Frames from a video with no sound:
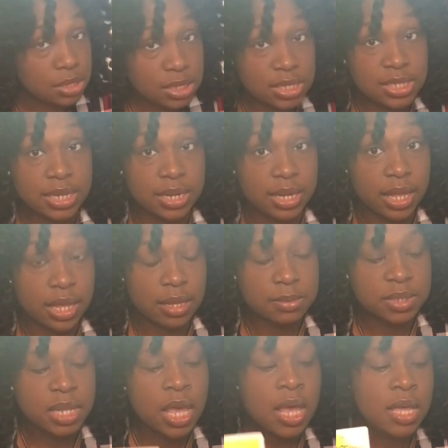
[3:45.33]
The 10 of Cups.
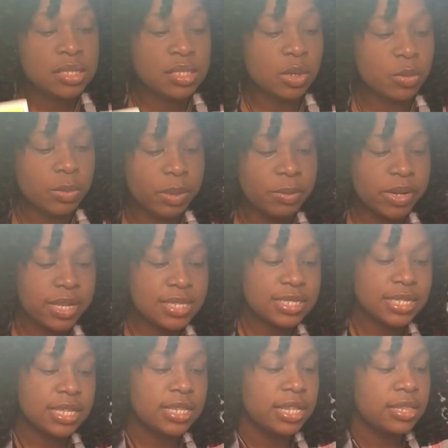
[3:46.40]
So remember I
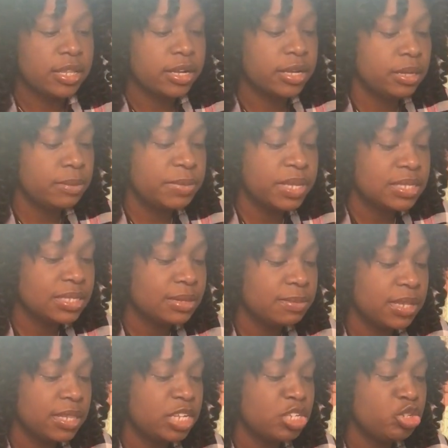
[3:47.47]
said that there could have been
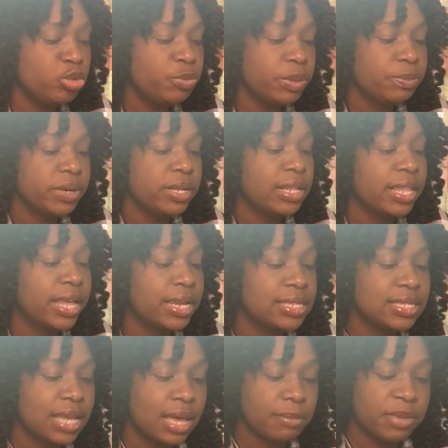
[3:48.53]
something that you've been putting a lot of
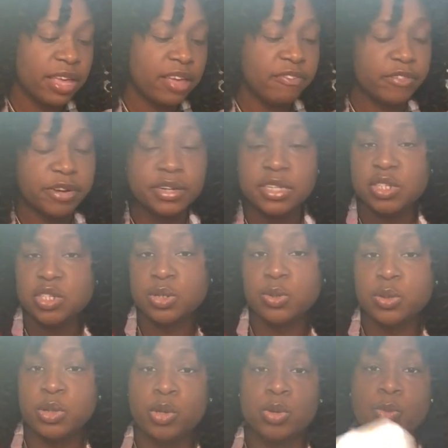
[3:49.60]
time and effort into,
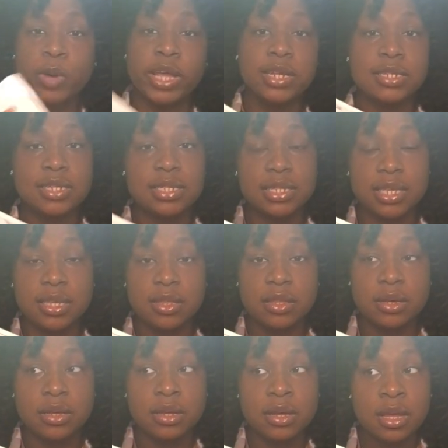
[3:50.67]
and you're waiting to see
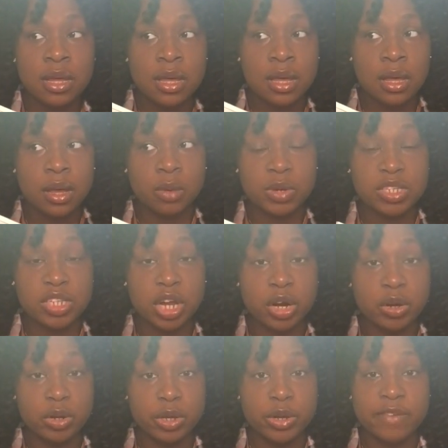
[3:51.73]
the return
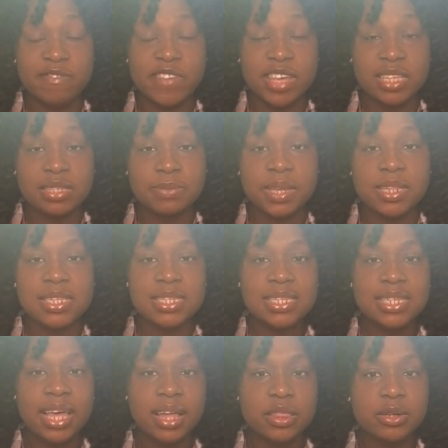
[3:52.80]
on your investment. This is
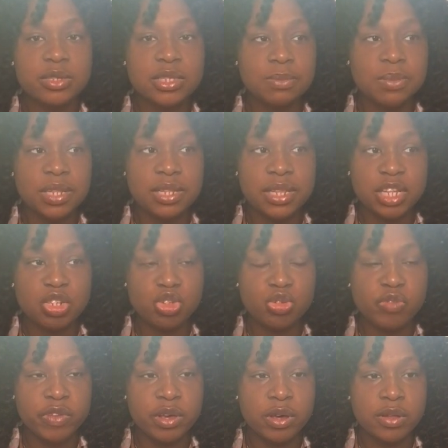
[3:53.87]
either something that you
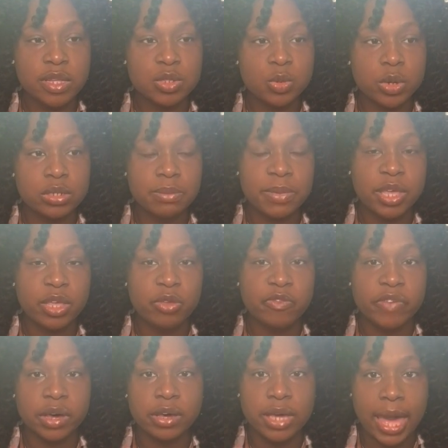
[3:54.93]
feel is going to make you
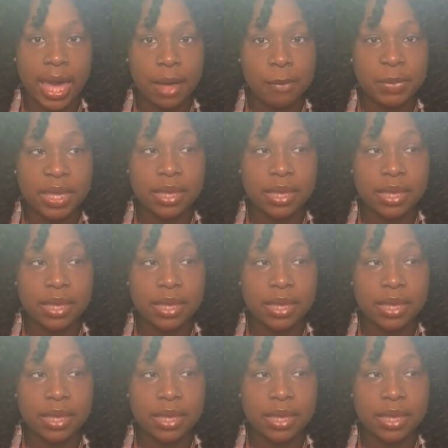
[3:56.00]
very happy.